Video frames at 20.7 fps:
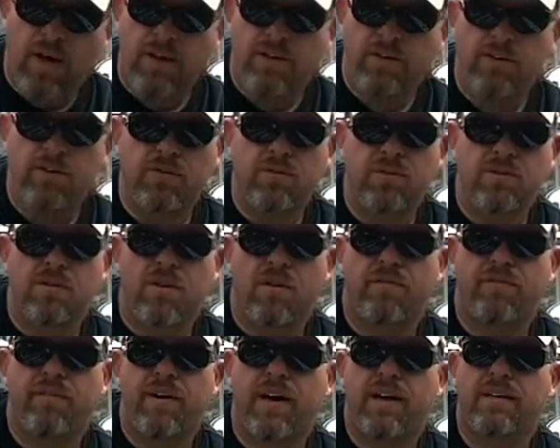what I do is I'll
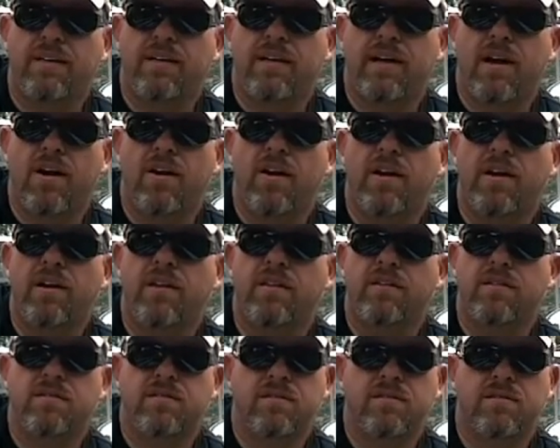find an area
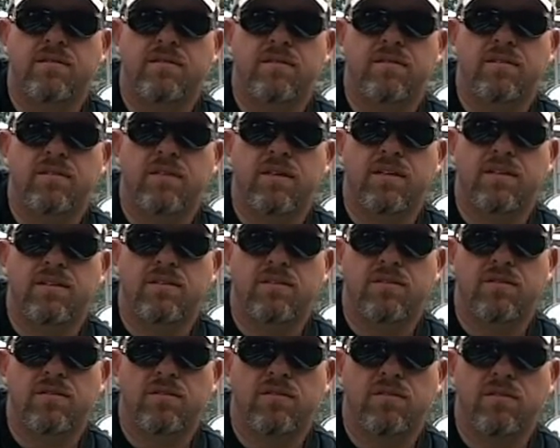
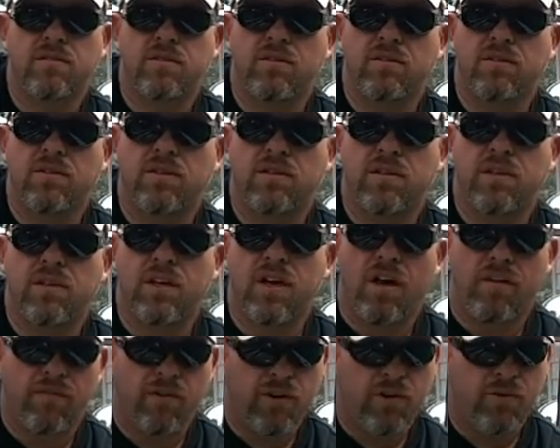that's
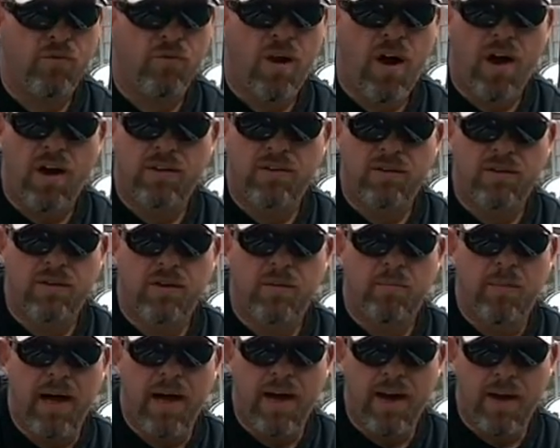covered in rocks on the
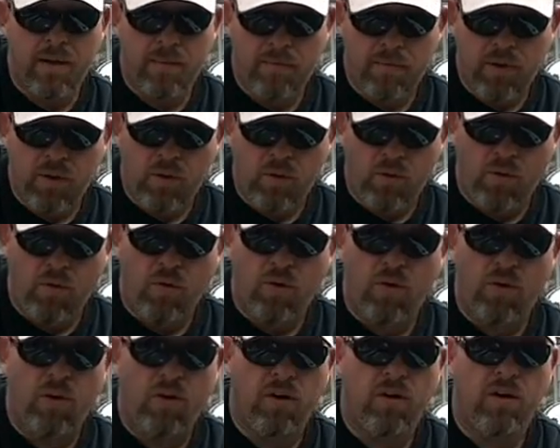bottom,
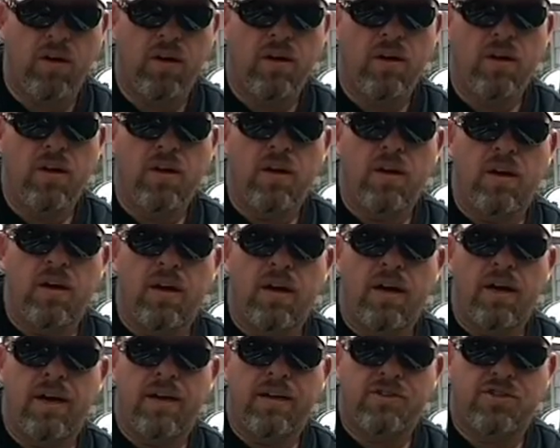or
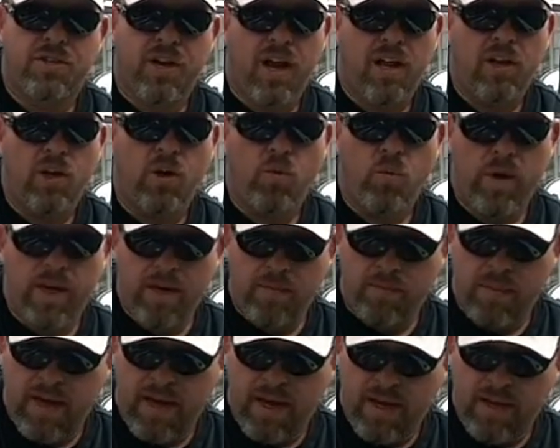shallow weed
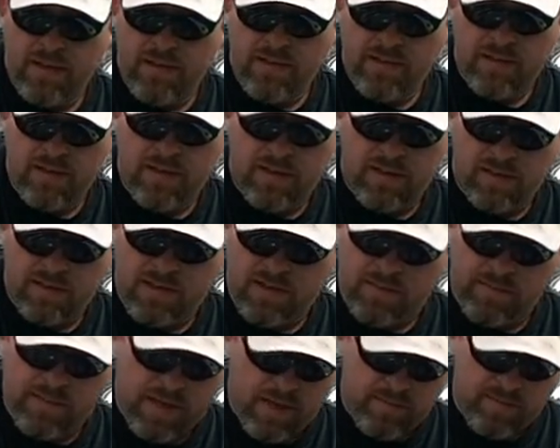beds, and
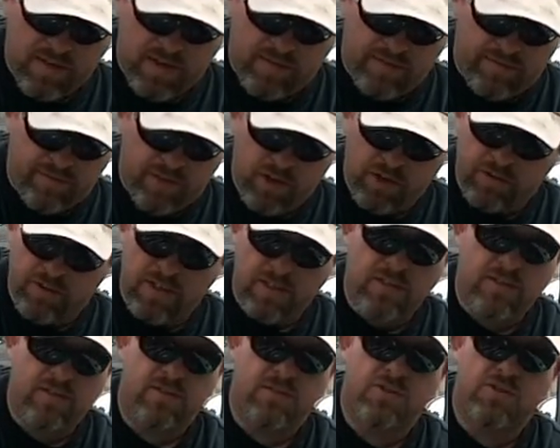sometimes I float
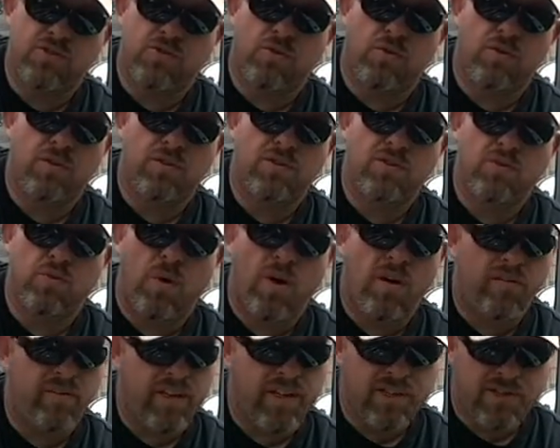these as short as
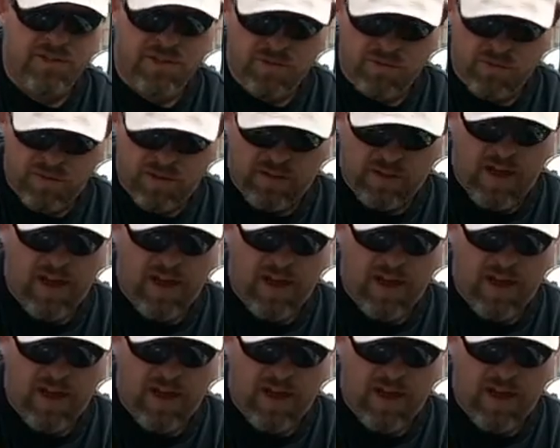12 inches with